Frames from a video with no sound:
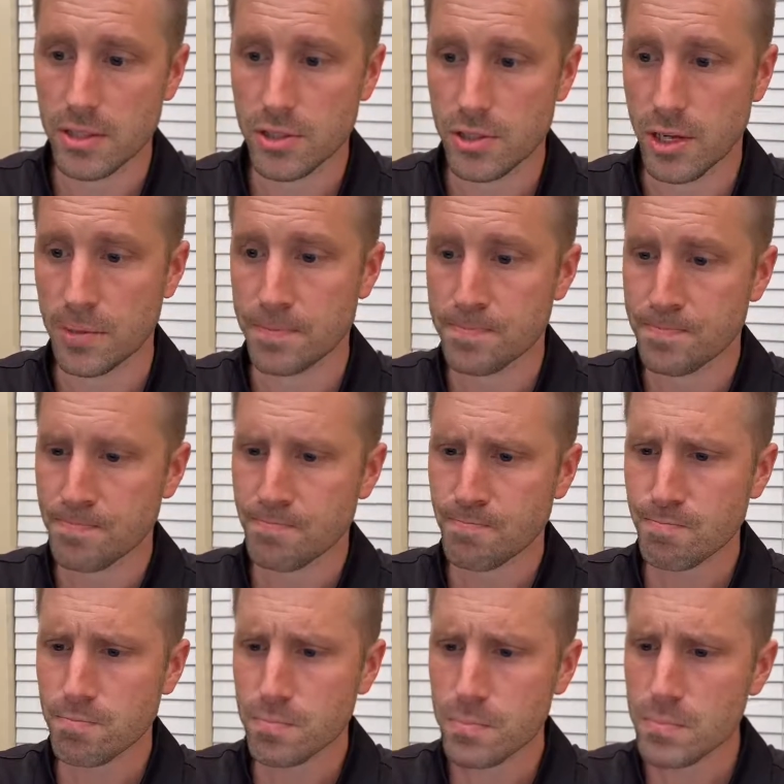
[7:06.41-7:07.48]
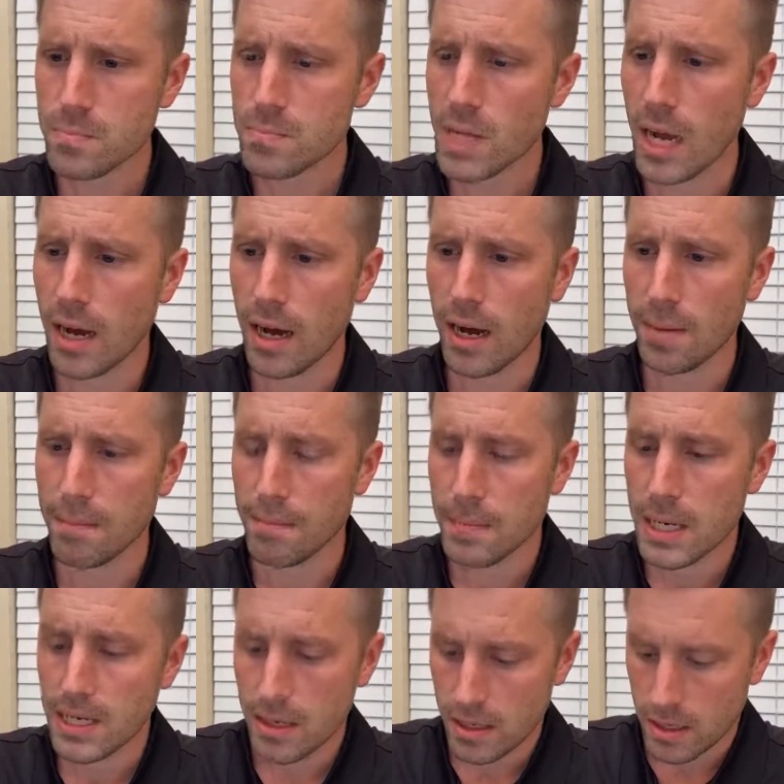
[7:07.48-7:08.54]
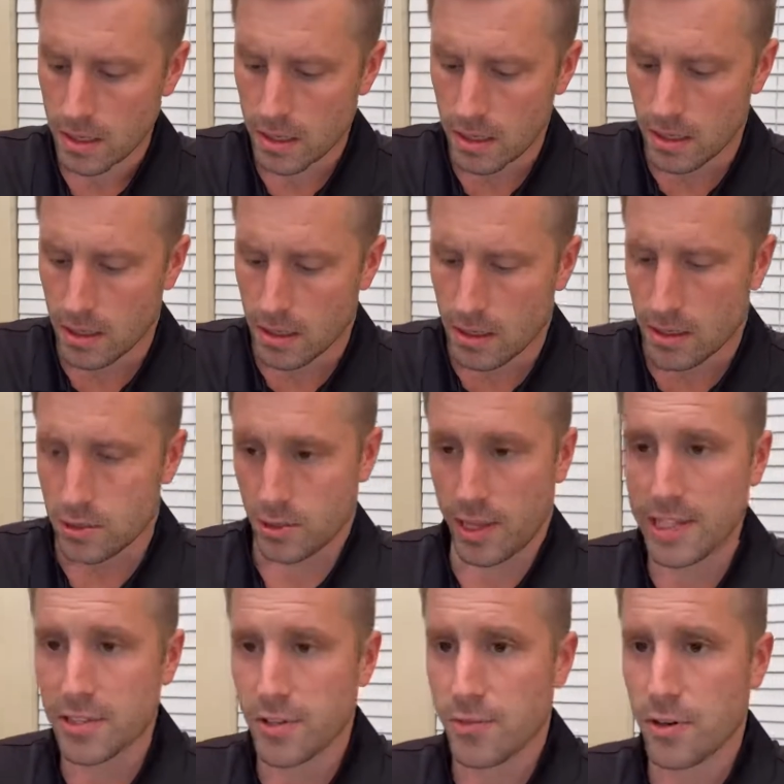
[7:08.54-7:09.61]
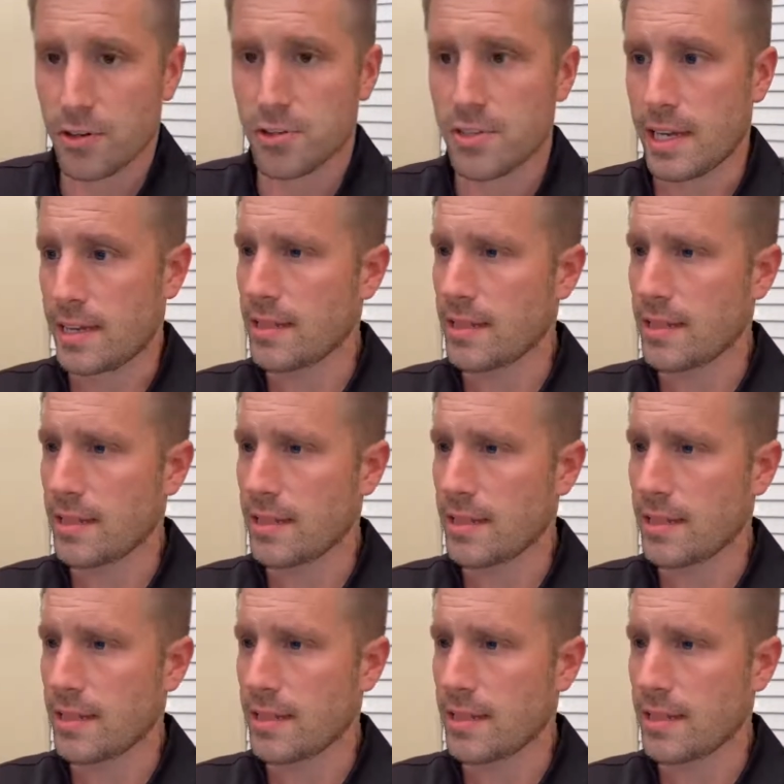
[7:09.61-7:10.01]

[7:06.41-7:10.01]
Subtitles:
So that's the first thing.